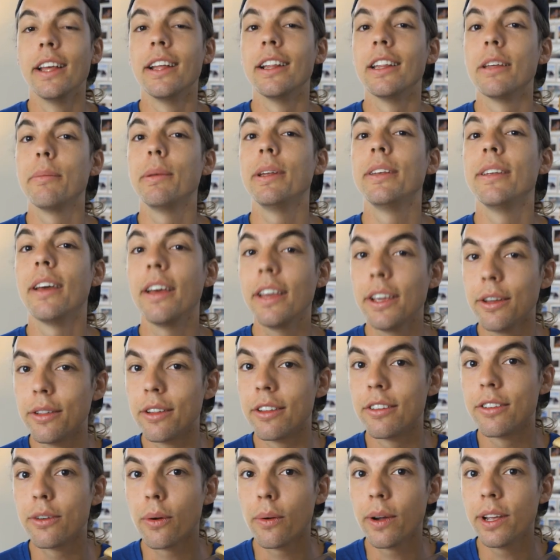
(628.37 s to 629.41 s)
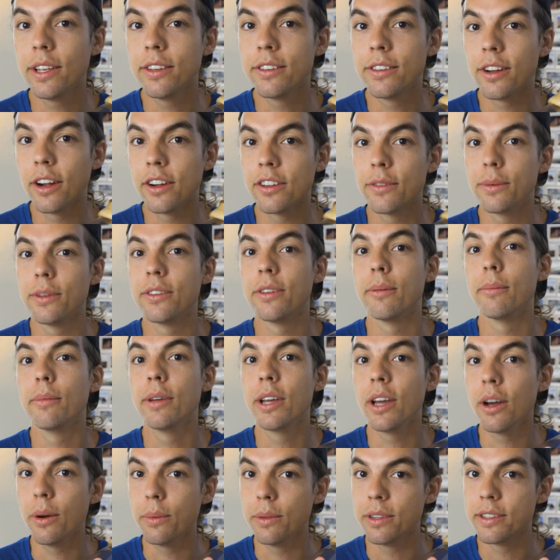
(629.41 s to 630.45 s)
Let me tell you, the story starts with some
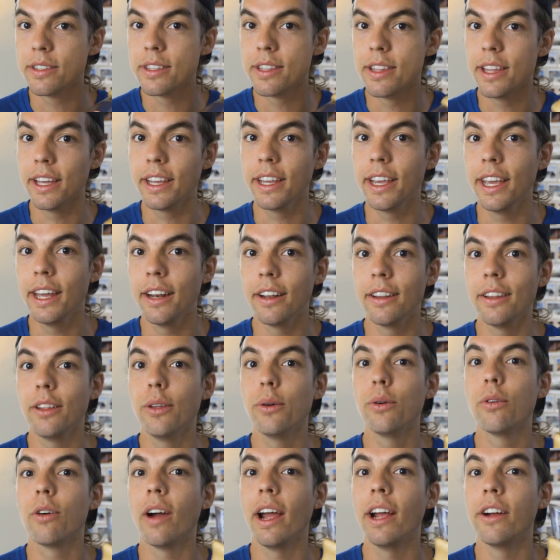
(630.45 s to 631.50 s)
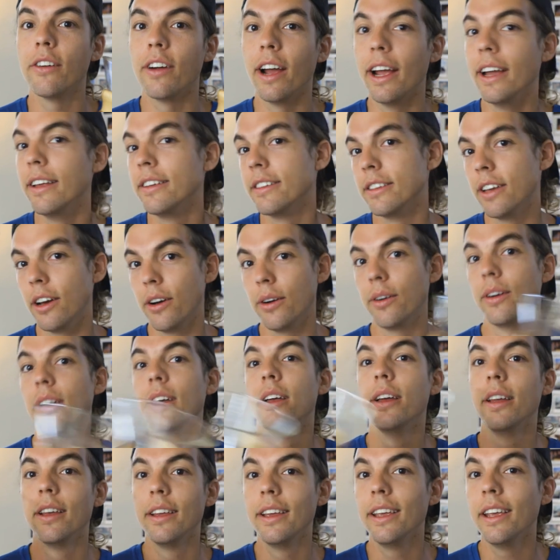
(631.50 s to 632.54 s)
goats that get a little cray-cray, so,
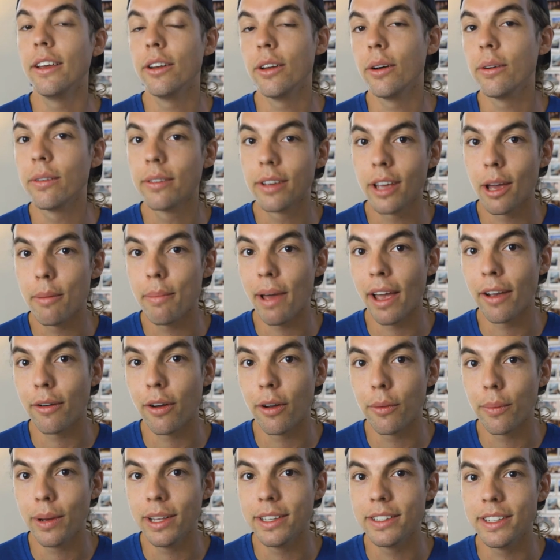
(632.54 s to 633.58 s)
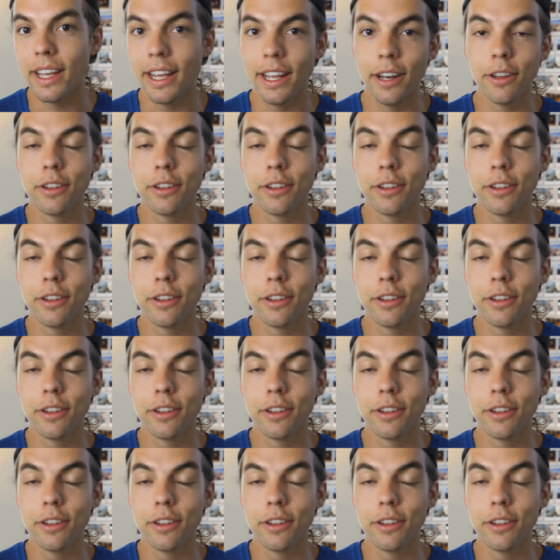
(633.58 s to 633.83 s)
you know, come back on Wednesday.